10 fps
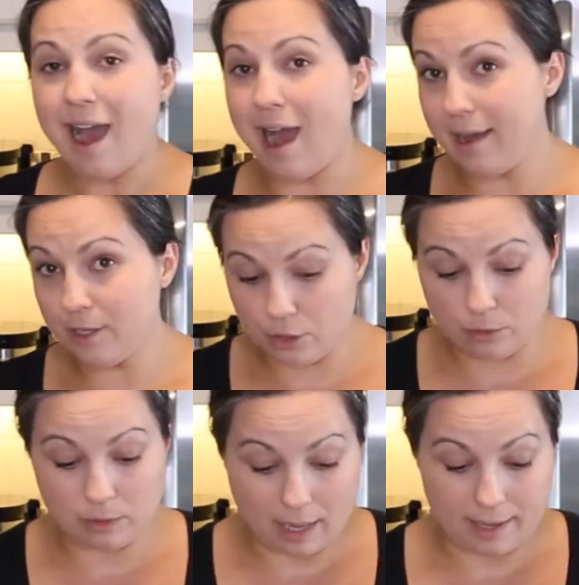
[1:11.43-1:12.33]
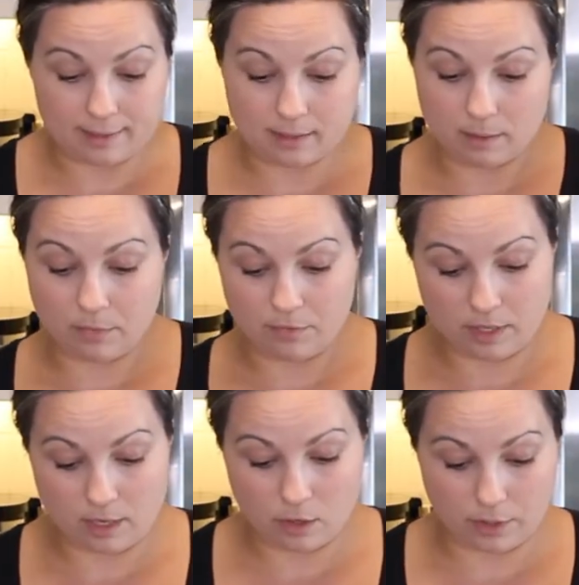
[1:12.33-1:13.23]
I do like some of
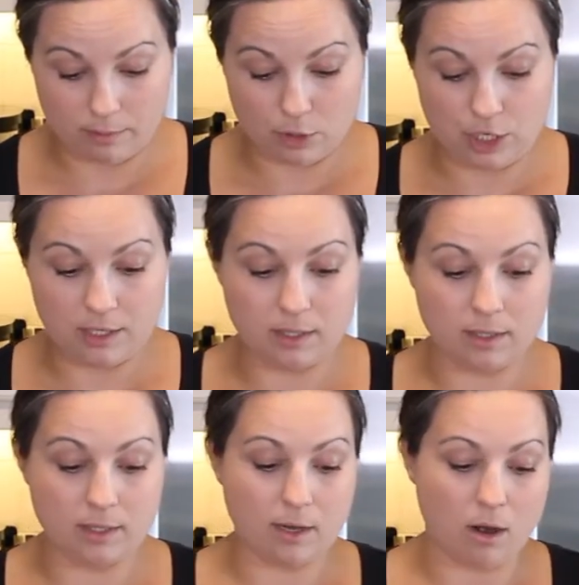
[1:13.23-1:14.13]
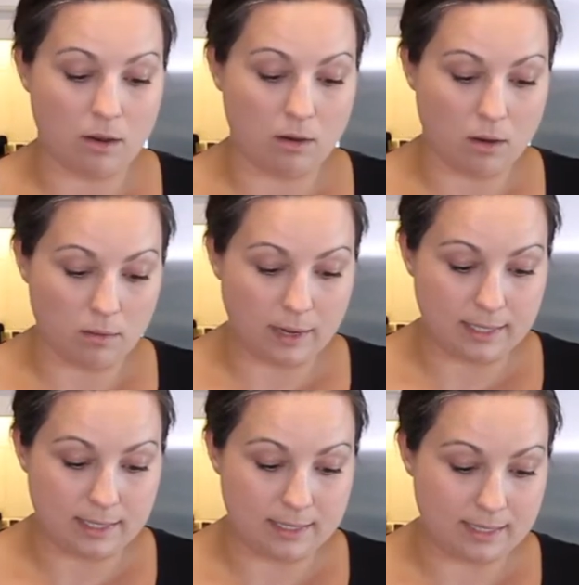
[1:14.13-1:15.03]
the cream cheeses that are
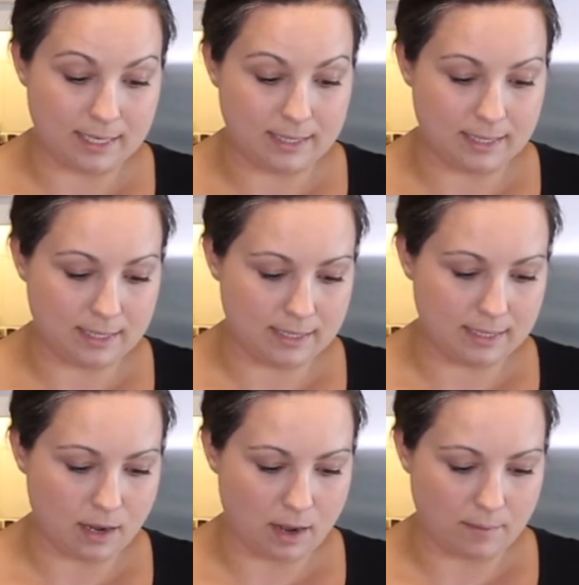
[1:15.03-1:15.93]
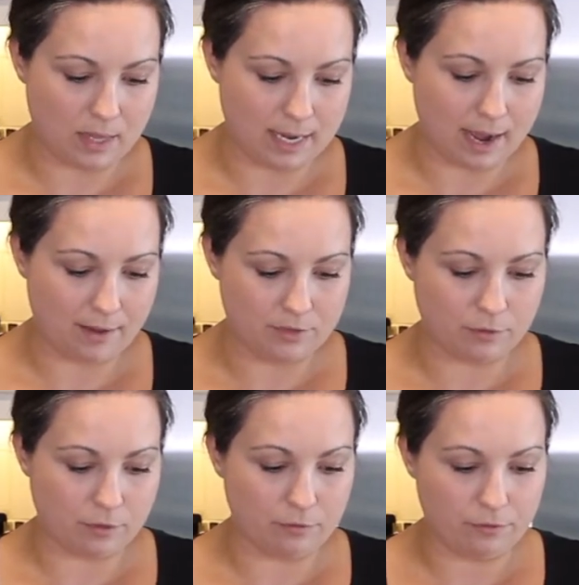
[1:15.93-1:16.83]
already seasoned, that have
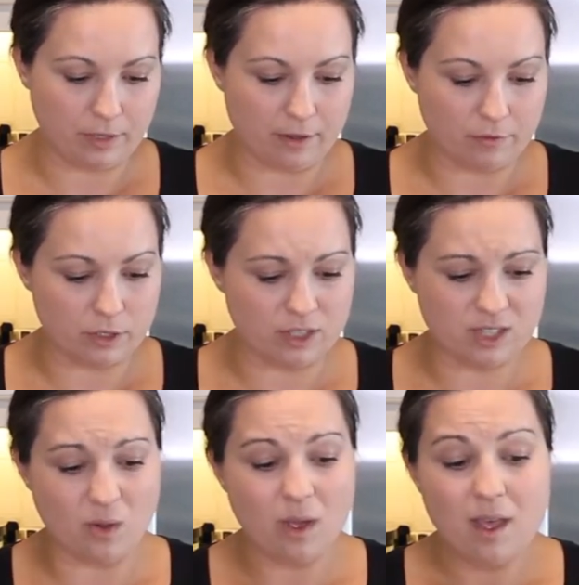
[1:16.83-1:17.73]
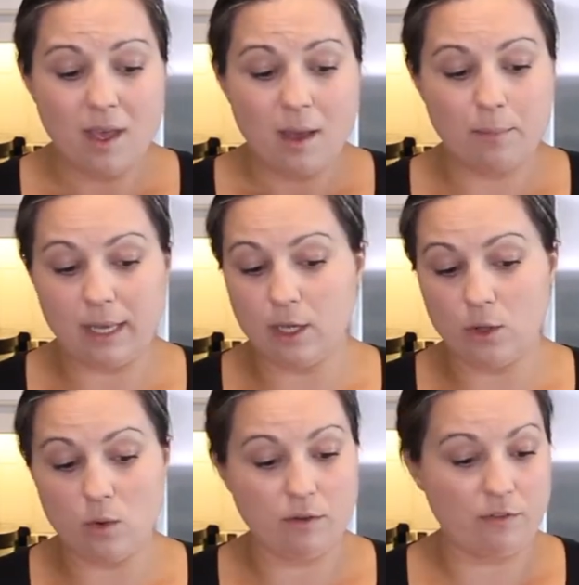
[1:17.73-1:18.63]
different flavors, so pick
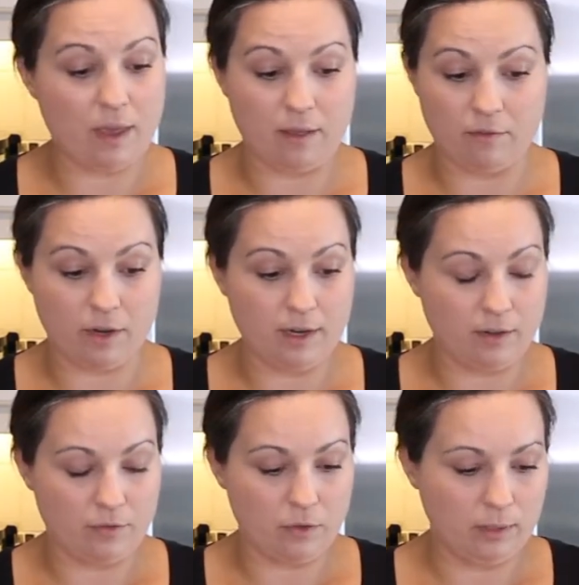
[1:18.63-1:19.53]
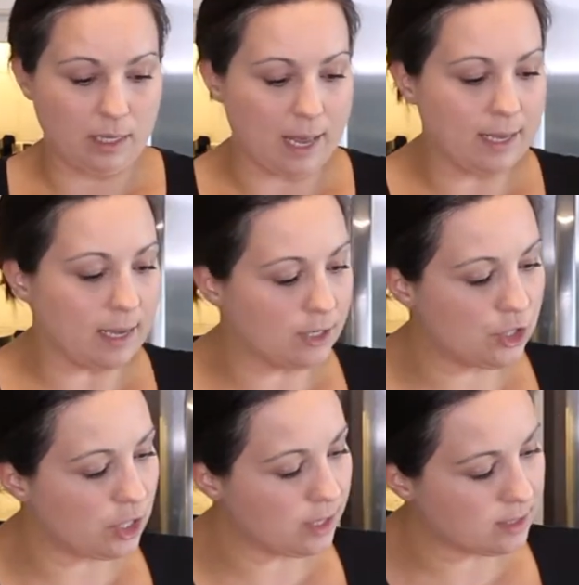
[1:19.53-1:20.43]
your favorite if you'd like, and
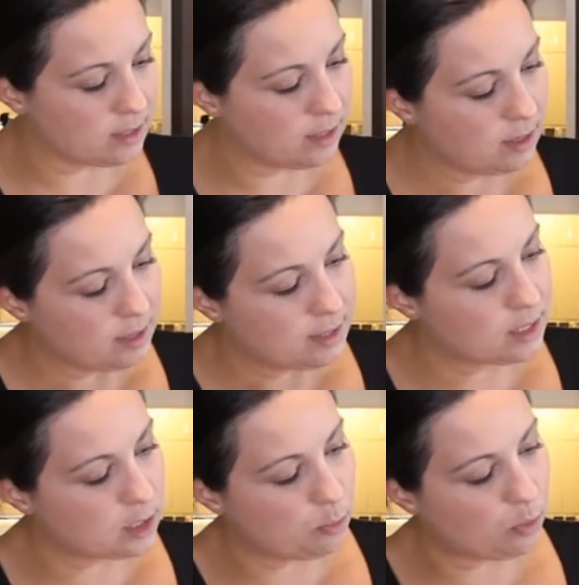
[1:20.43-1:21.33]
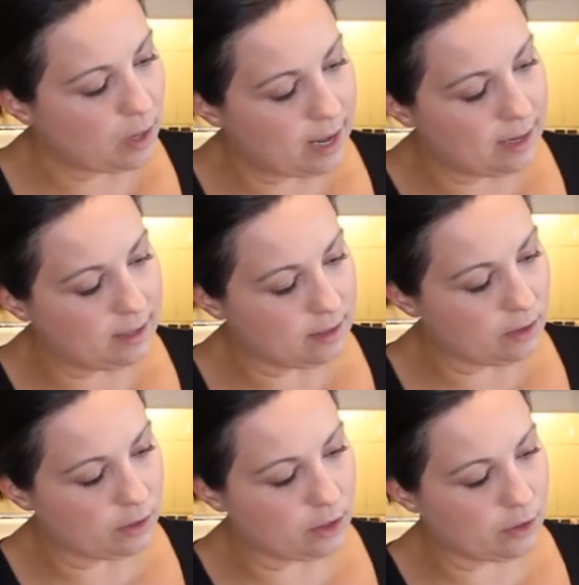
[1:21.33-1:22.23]
just spread
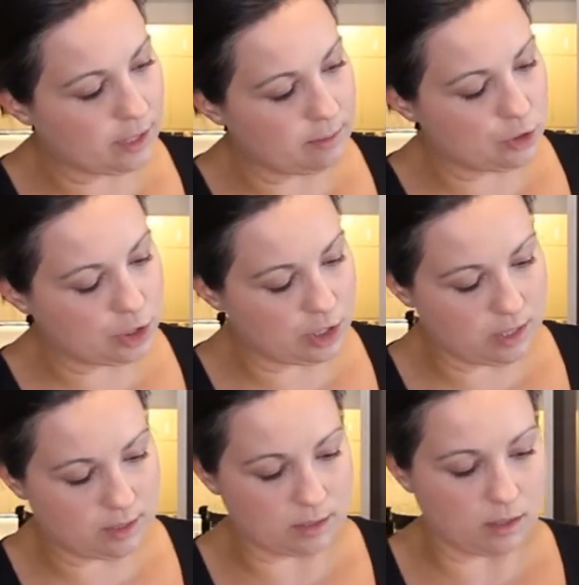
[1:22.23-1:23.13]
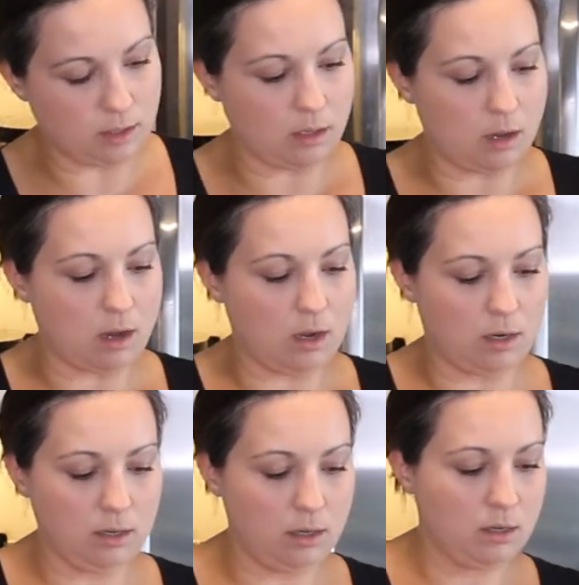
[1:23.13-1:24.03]
your cream cheese
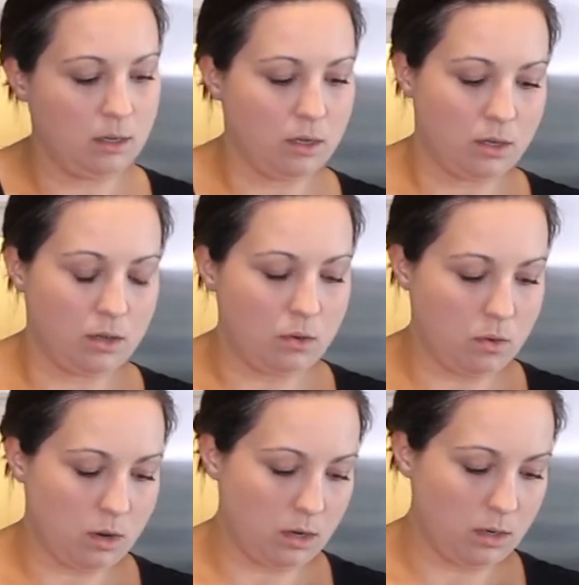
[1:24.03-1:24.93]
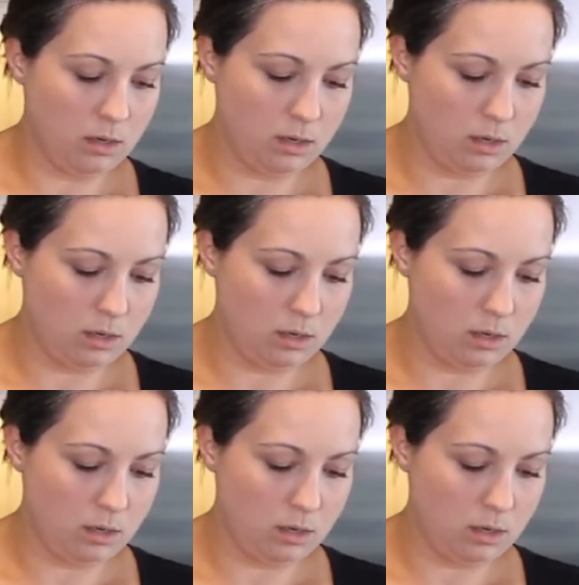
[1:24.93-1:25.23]
along your